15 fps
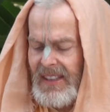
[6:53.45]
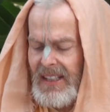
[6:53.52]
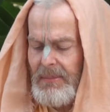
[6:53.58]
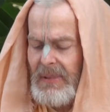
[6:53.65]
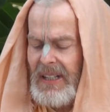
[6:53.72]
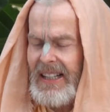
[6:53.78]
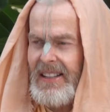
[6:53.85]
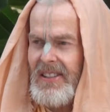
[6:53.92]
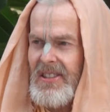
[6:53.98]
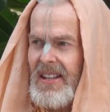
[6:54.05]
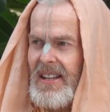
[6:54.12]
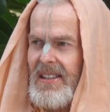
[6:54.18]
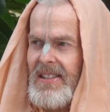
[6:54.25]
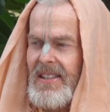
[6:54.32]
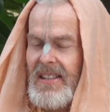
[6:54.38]
The mind
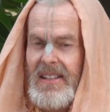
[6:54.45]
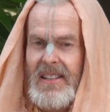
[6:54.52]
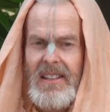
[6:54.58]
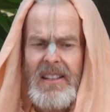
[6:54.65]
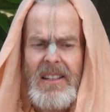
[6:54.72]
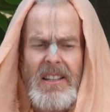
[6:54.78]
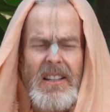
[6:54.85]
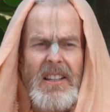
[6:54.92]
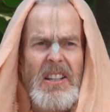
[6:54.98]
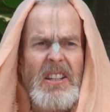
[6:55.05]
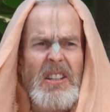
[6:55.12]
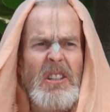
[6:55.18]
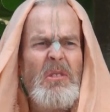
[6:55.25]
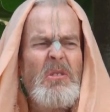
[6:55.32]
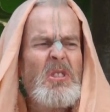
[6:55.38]
says,
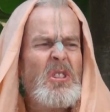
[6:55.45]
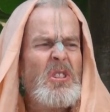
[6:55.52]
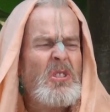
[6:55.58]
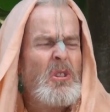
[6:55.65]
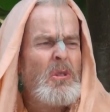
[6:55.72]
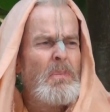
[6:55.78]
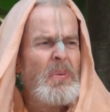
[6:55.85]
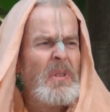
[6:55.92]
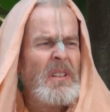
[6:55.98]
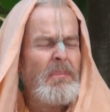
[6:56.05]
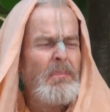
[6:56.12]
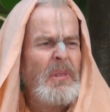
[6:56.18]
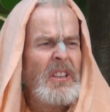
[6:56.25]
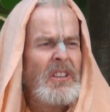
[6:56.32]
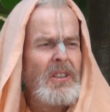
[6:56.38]
you stupid
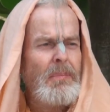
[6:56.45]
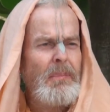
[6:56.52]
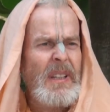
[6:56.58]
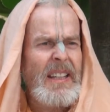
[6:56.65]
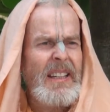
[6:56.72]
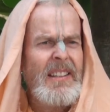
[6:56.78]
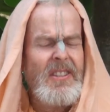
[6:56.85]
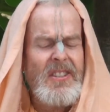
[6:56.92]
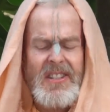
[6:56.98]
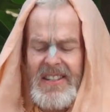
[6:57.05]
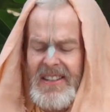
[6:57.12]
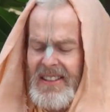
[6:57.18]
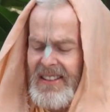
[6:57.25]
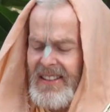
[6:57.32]
milkmaids.